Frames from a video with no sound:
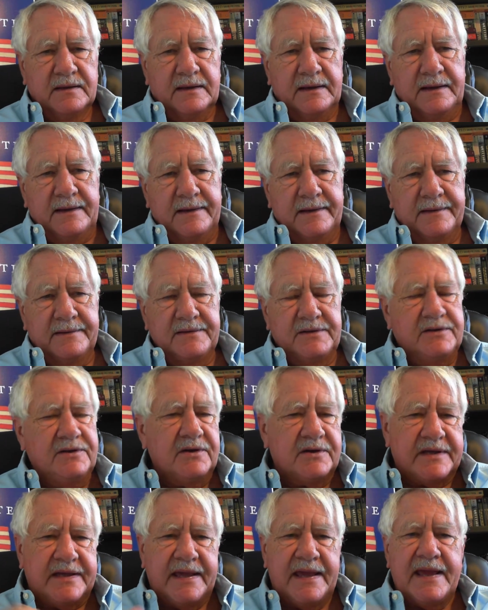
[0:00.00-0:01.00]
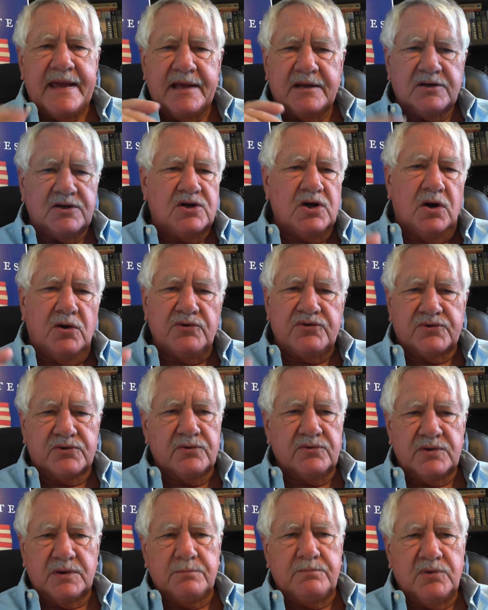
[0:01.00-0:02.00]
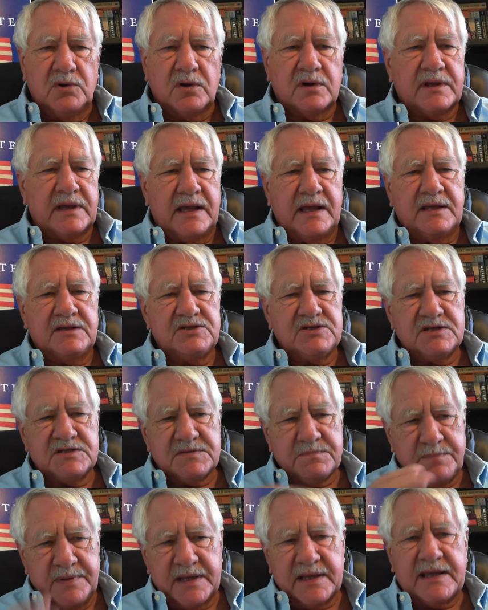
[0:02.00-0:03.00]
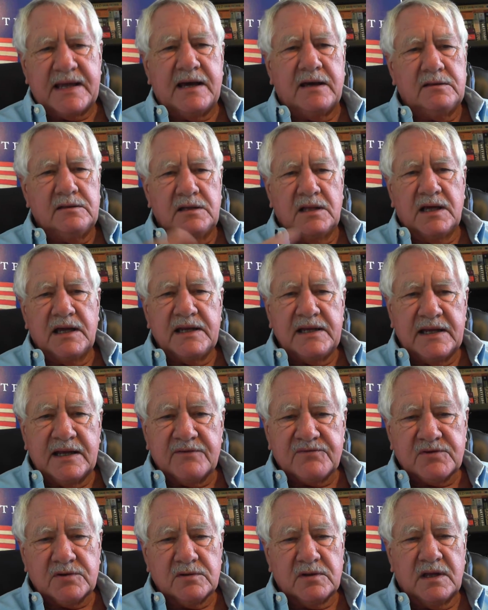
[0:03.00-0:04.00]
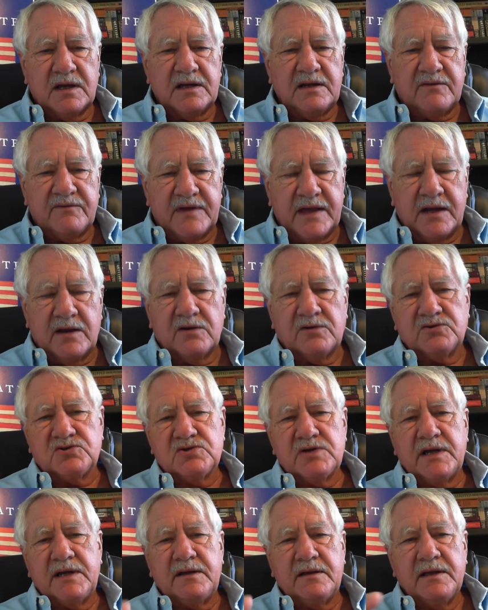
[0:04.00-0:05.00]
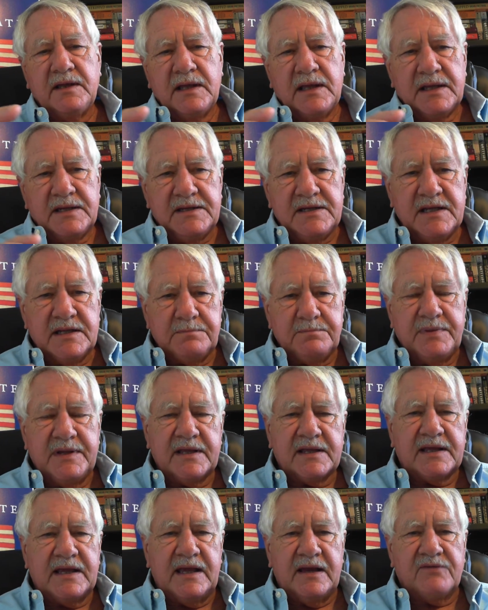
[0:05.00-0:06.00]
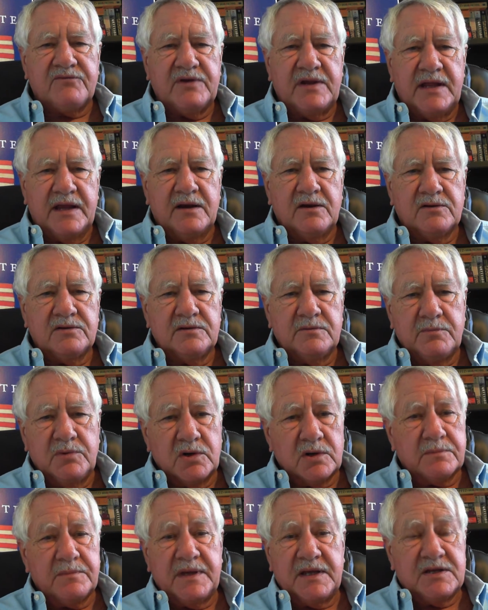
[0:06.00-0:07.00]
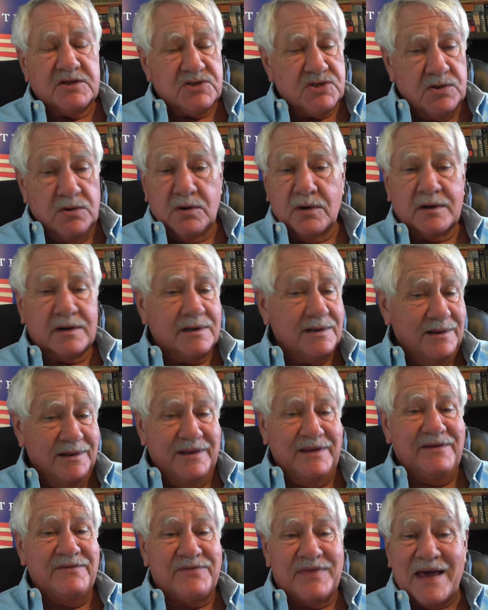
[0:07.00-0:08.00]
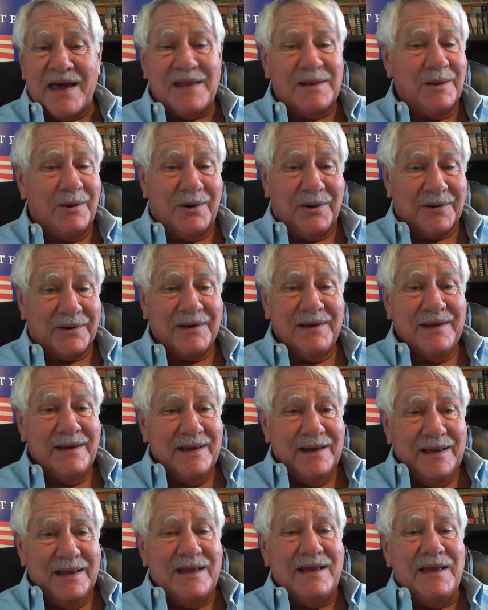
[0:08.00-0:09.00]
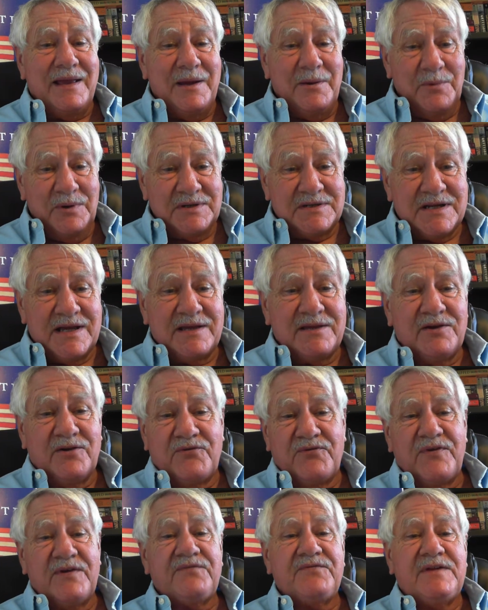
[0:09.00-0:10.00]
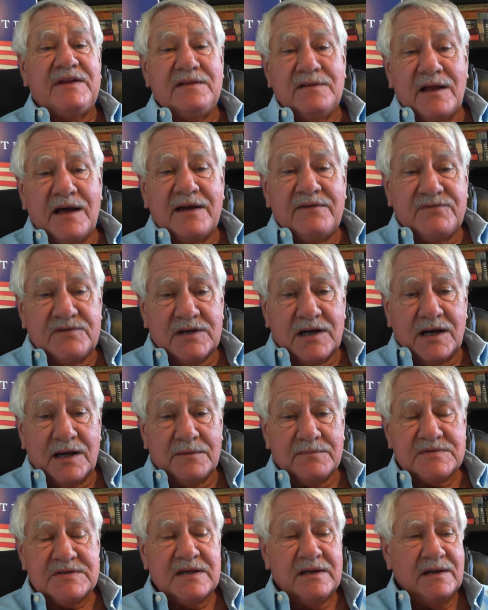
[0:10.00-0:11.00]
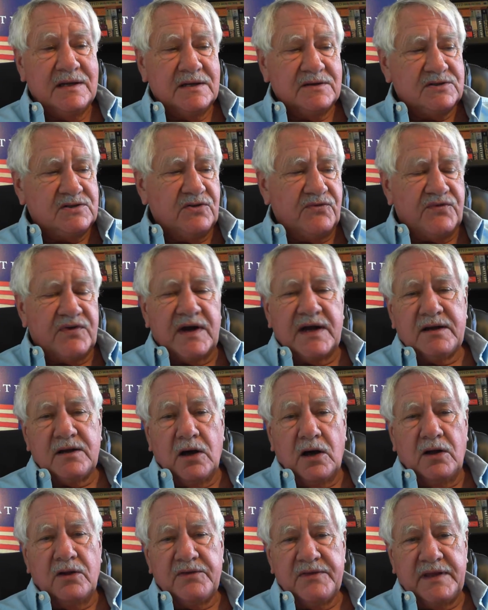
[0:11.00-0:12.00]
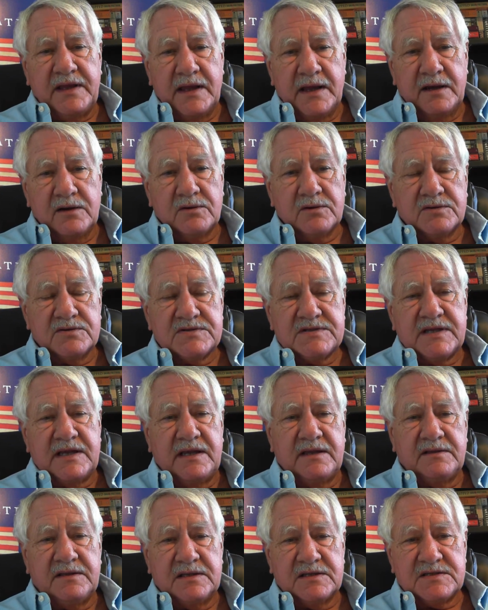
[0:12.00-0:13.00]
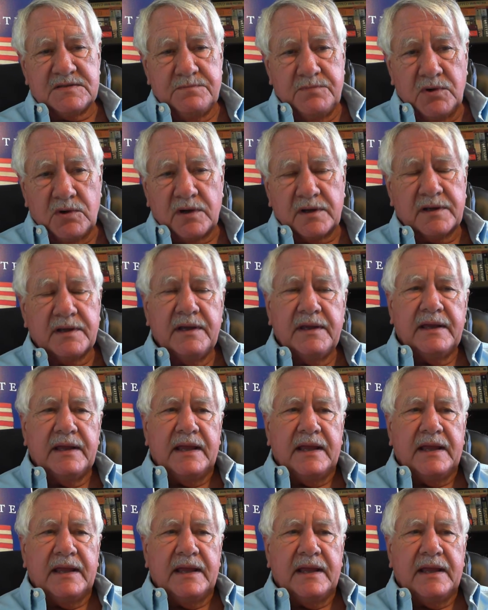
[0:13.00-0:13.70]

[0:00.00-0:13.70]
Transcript: uh, you can't go through the book and just pick out line after line of error and try to nitpick every error in the book because you aren't going to live that long. It, it, would take you 50 lifetimes to find all the errors in this book.